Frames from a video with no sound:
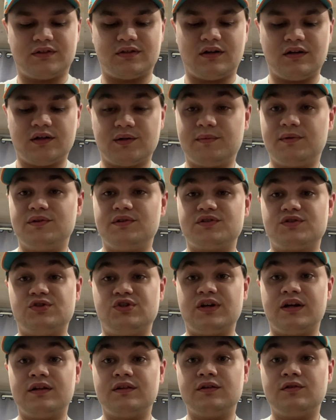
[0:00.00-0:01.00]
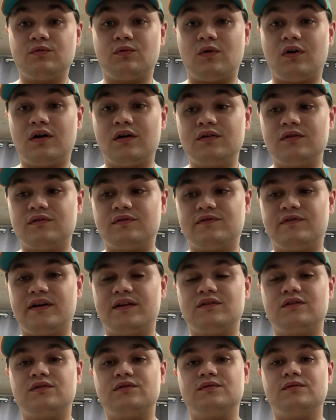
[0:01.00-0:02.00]
talk about is Jalen Waddle,
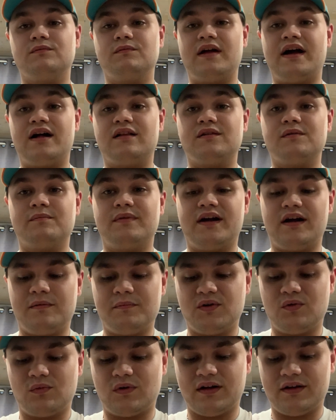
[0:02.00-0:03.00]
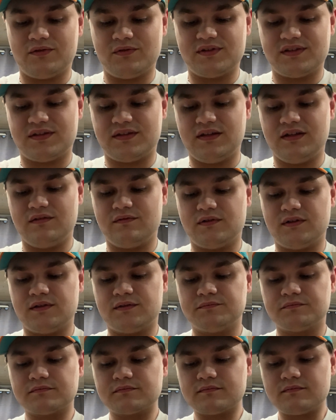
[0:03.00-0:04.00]
fellow Alabama wide receiver.
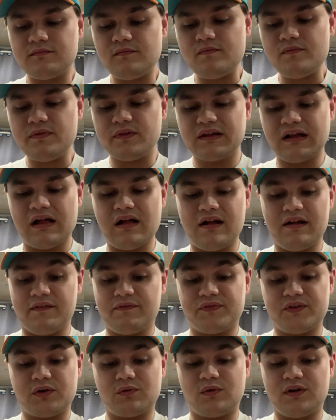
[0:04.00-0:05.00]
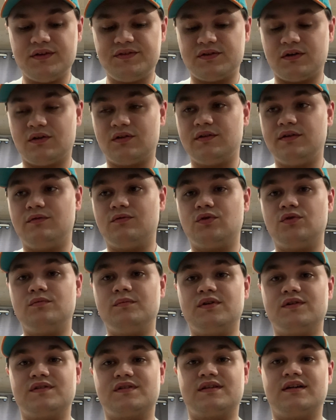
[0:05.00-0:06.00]
There was early
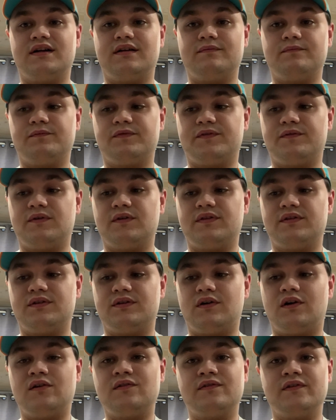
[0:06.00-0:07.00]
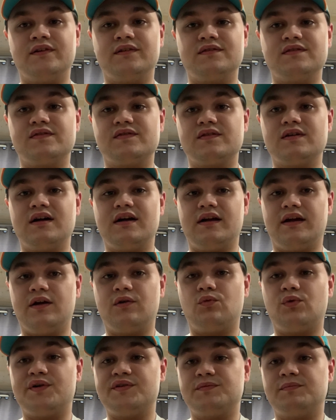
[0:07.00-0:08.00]
rumors that for the Dolphins, it
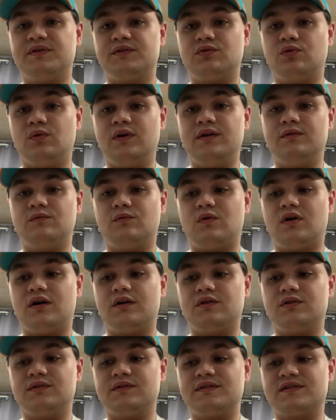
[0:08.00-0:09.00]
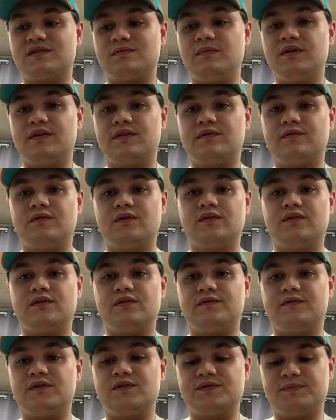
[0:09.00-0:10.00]
was between Waddle and Smith for their
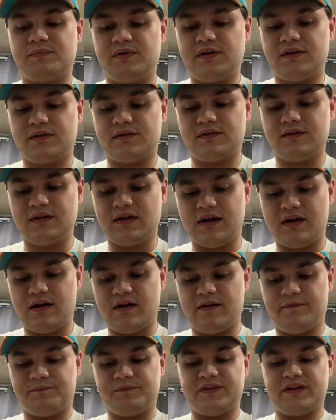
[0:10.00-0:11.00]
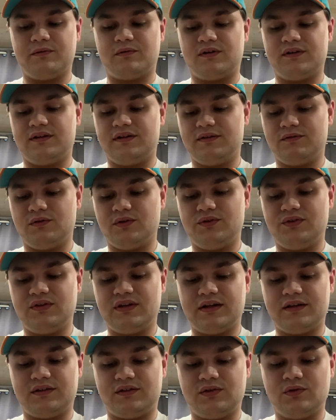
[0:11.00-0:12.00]
first pick. They wanted to
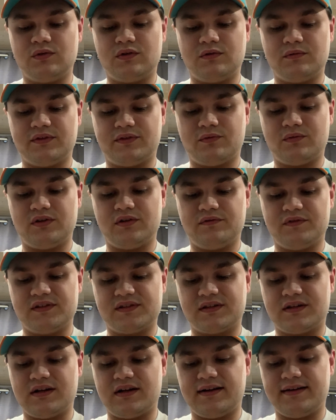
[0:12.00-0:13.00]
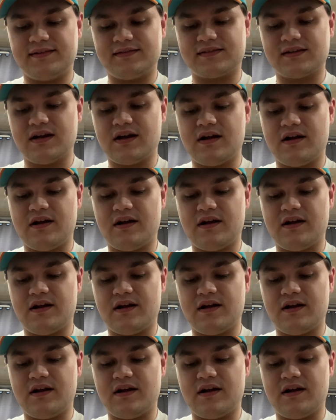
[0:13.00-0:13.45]
reunite Tua with one of his guys.